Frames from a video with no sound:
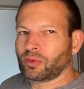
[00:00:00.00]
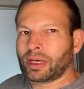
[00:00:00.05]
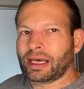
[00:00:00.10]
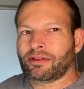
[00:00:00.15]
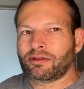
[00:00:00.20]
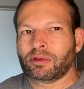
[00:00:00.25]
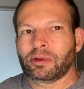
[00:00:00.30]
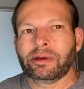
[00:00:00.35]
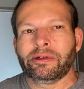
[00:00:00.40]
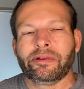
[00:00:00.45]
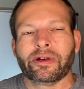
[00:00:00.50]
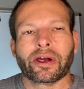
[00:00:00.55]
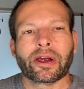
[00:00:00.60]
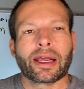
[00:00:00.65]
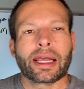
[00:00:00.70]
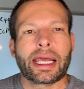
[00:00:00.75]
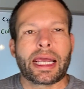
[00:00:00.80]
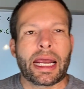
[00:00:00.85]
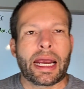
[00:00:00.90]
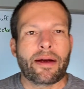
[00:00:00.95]
we have to be
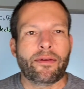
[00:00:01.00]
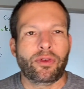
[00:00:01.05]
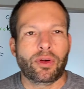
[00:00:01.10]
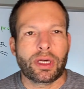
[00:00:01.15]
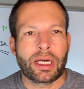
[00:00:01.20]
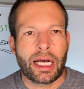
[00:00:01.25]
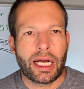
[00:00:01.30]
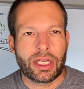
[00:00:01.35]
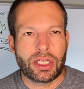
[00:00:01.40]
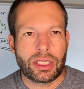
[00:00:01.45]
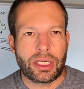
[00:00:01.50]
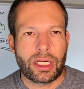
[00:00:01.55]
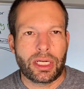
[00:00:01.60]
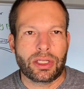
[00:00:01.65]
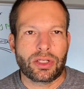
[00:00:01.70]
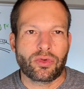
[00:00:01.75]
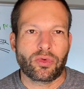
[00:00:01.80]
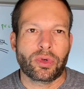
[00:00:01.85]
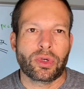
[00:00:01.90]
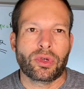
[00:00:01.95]
very careful and
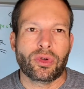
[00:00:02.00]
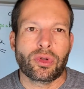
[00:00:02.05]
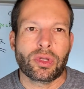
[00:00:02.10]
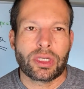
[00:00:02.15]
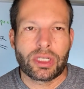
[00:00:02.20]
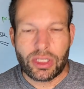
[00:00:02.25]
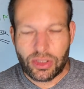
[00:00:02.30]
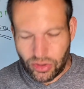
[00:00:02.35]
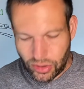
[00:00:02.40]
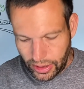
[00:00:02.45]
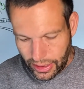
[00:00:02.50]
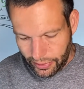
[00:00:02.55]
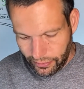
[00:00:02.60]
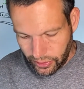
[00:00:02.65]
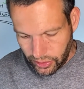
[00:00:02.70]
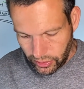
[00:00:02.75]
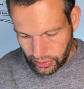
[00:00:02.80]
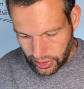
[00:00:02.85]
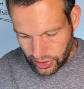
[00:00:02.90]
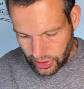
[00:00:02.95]
conscientious when doing the distal
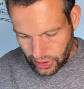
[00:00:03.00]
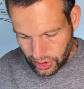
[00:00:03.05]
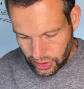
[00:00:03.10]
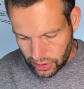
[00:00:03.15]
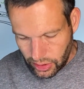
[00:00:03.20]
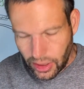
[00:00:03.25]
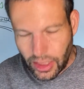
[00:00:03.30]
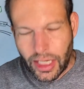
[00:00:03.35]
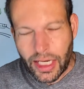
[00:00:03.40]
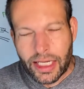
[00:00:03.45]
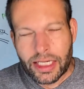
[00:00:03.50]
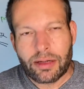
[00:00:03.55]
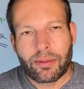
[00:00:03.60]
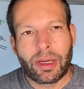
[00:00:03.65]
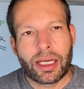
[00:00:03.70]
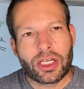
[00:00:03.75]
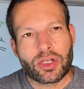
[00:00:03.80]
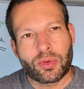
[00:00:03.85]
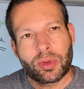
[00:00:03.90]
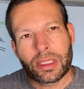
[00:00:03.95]
clavicle excision to
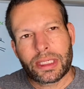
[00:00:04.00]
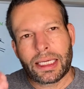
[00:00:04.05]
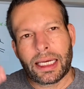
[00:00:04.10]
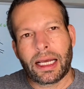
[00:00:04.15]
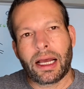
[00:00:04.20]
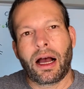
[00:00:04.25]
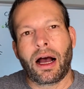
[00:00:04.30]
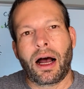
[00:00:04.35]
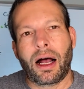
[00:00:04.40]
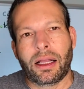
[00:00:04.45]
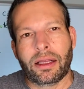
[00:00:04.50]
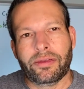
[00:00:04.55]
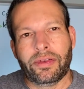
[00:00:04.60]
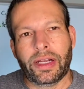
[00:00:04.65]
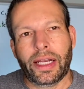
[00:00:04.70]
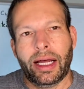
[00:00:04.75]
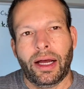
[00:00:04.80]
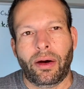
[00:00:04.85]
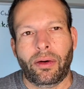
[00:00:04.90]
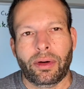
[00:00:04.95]
make sure we take all of it
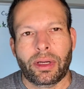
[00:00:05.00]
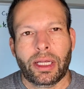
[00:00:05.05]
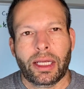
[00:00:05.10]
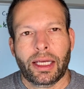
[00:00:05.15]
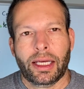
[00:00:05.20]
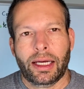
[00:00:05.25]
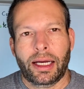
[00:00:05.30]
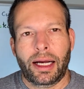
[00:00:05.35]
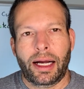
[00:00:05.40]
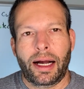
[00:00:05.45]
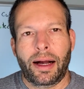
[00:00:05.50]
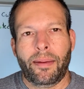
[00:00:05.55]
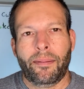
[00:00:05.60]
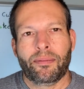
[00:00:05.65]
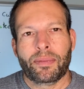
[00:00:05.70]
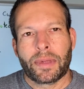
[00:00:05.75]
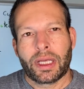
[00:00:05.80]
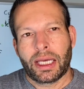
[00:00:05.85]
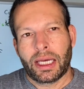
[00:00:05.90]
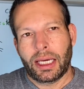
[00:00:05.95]
out.
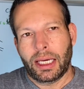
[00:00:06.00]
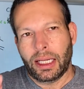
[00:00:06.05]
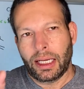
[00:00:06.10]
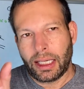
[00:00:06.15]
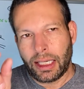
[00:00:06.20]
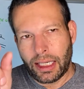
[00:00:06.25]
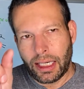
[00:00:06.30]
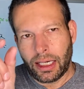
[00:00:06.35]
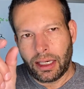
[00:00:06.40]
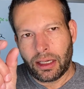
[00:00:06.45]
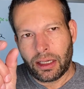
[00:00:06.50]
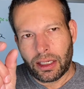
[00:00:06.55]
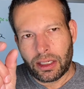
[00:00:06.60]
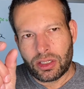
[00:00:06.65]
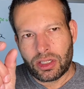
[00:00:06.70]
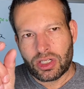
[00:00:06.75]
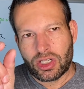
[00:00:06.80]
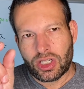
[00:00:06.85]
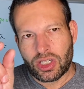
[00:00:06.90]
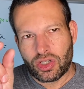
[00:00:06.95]
And again,
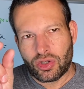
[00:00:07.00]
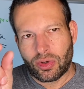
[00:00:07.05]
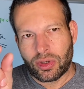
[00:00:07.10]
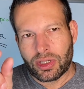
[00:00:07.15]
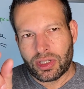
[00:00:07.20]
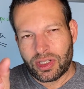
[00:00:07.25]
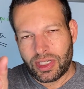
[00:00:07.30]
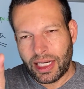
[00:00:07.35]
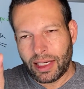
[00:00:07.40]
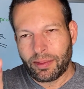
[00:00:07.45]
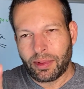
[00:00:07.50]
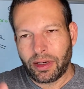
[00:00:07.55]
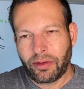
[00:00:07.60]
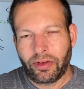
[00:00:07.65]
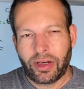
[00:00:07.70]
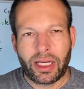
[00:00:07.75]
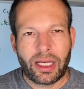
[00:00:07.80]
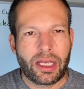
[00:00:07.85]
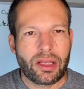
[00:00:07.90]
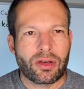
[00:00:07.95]
just a certain segment of
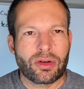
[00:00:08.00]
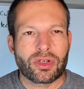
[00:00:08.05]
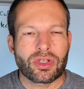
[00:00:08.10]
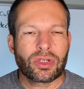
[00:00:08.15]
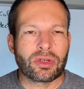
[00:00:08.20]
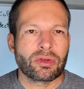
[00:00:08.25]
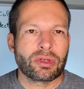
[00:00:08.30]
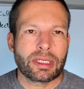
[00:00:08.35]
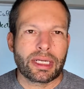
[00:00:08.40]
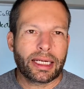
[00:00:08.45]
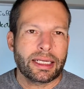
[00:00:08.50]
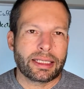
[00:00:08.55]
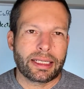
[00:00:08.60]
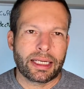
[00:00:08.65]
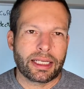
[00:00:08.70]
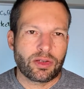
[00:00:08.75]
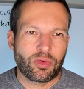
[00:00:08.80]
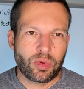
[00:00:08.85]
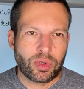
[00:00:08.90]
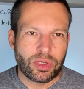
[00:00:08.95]
it. And there's certain
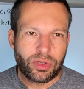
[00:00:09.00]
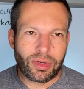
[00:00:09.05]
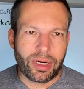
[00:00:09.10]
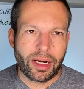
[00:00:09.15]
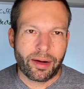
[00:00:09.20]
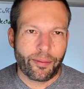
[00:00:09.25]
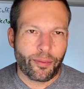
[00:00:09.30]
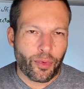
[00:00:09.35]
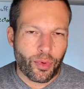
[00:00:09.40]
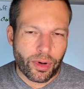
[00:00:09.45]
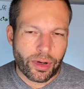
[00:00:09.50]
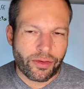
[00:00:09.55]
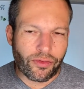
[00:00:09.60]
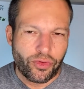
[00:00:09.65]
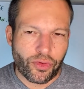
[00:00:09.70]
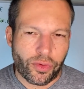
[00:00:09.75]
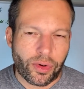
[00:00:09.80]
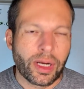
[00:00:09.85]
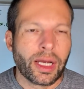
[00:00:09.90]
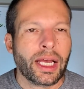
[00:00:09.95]
techniques which are not important
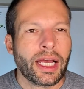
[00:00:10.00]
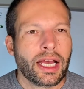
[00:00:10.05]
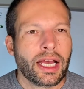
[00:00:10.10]
for